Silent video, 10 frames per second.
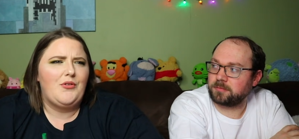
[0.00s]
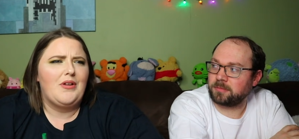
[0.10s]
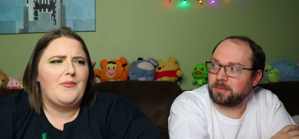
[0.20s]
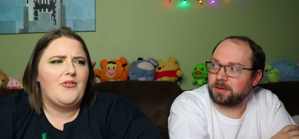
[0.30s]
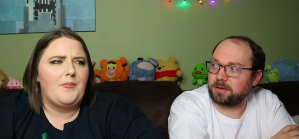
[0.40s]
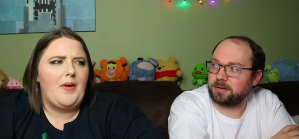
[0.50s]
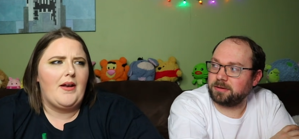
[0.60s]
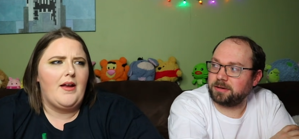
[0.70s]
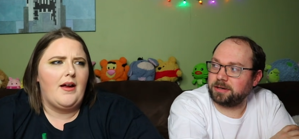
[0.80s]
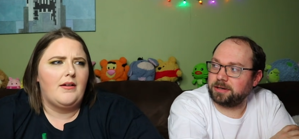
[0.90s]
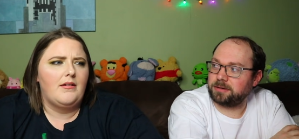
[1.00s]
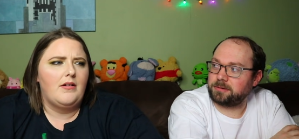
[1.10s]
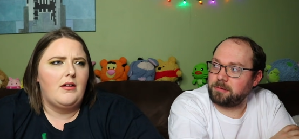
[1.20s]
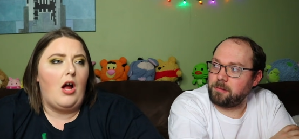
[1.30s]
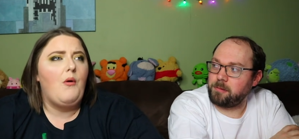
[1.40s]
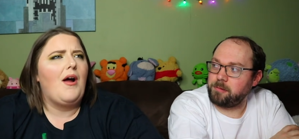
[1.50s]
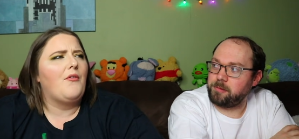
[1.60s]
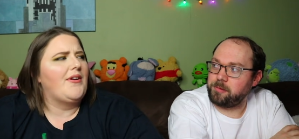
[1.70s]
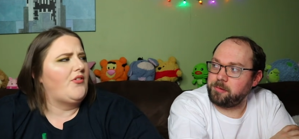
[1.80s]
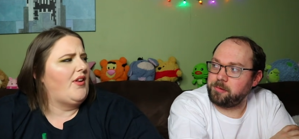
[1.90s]
Speaker 1: I do love some Pinhead. Oh,
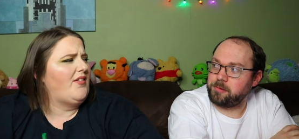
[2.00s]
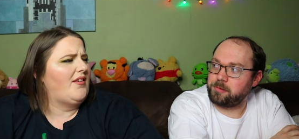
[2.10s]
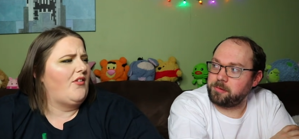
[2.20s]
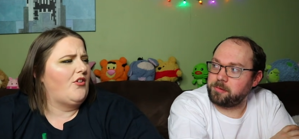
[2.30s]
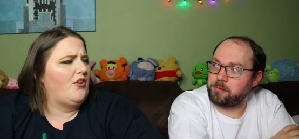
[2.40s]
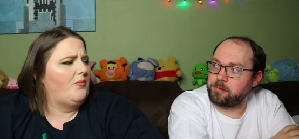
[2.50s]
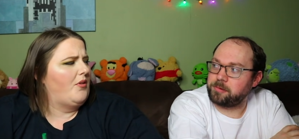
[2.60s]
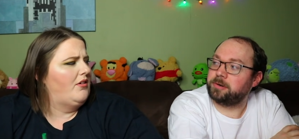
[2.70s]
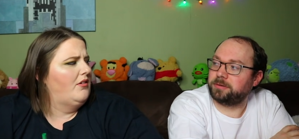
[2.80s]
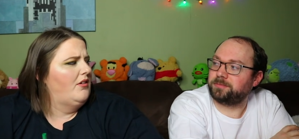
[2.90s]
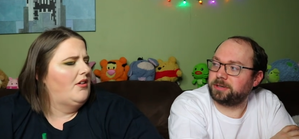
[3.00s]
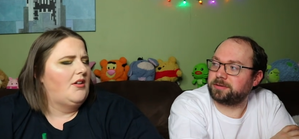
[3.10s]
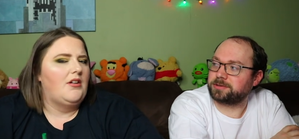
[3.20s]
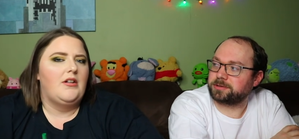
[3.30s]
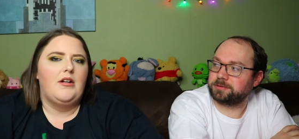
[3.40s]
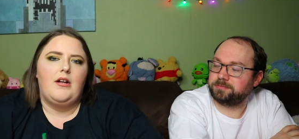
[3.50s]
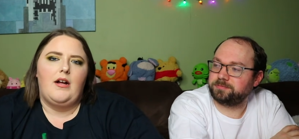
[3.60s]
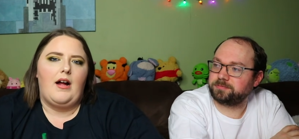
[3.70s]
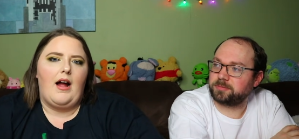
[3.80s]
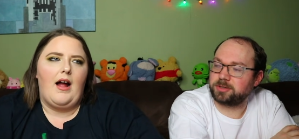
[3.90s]
Hellraiser. That's another good one. Yeah,
Speaker 2: Hellraiser good.
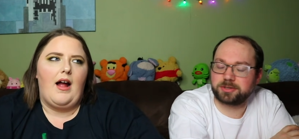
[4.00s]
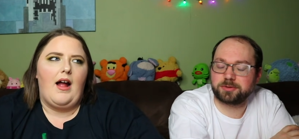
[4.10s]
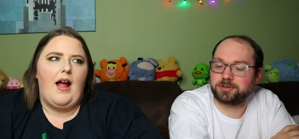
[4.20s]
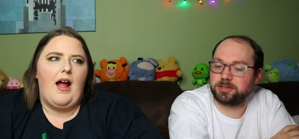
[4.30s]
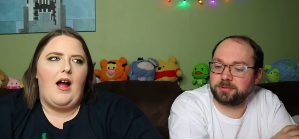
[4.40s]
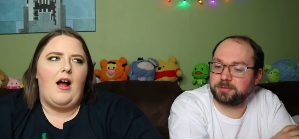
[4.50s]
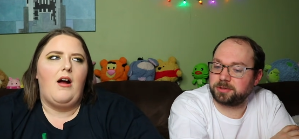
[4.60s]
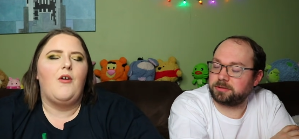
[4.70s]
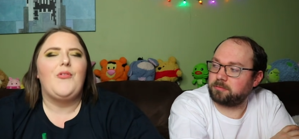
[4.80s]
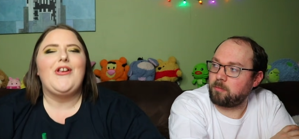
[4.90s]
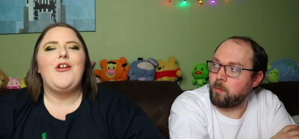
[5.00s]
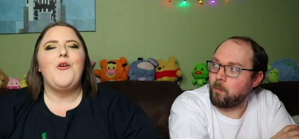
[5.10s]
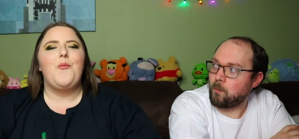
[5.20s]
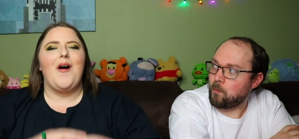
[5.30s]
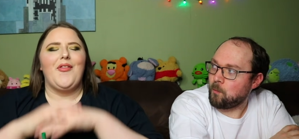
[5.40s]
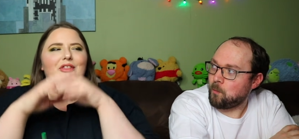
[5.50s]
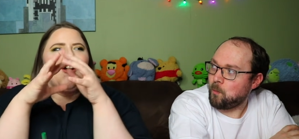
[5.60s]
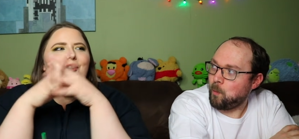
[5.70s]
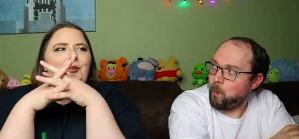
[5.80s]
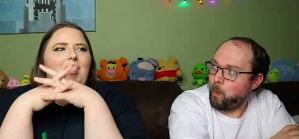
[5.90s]
They're so stupid. Oh, you
Speaker 1: know what
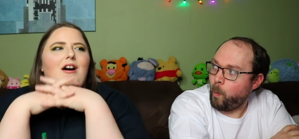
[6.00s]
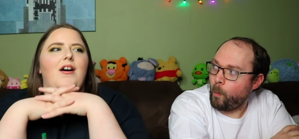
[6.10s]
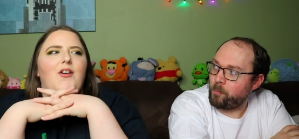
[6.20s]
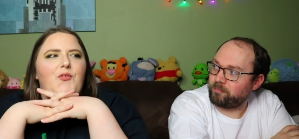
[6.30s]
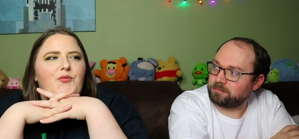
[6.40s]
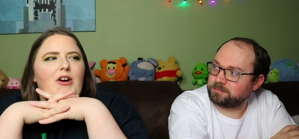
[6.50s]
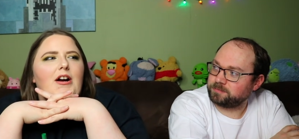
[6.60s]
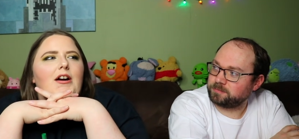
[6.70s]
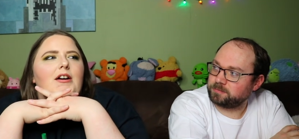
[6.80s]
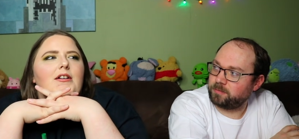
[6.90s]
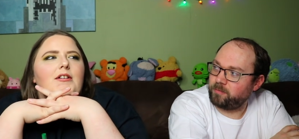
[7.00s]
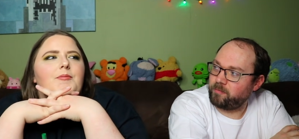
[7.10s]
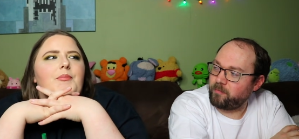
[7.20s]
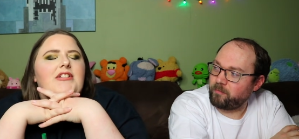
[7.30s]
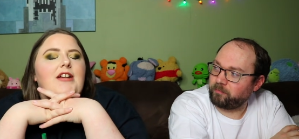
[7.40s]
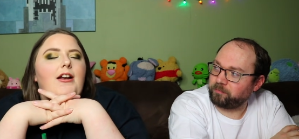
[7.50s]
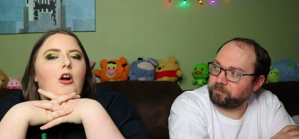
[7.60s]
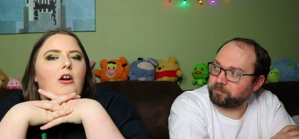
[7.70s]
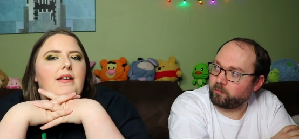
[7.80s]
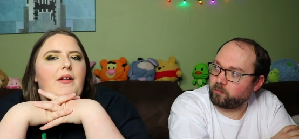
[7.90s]
though? Oh, fuck. It's kind of
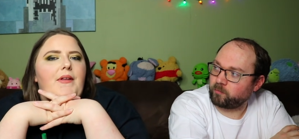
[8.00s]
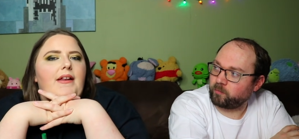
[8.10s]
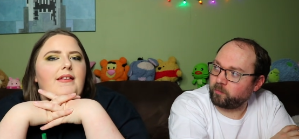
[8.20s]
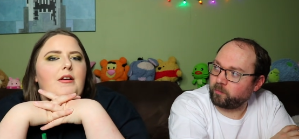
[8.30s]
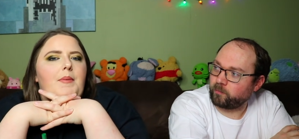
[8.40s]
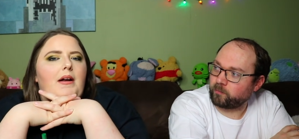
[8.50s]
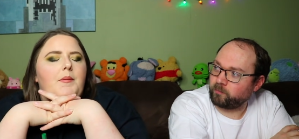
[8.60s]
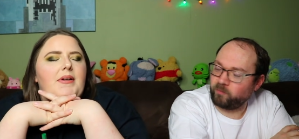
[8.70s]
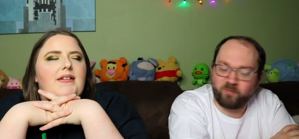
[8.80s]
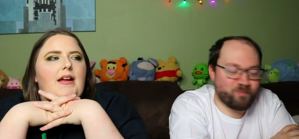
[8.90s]
hard now that I think about it because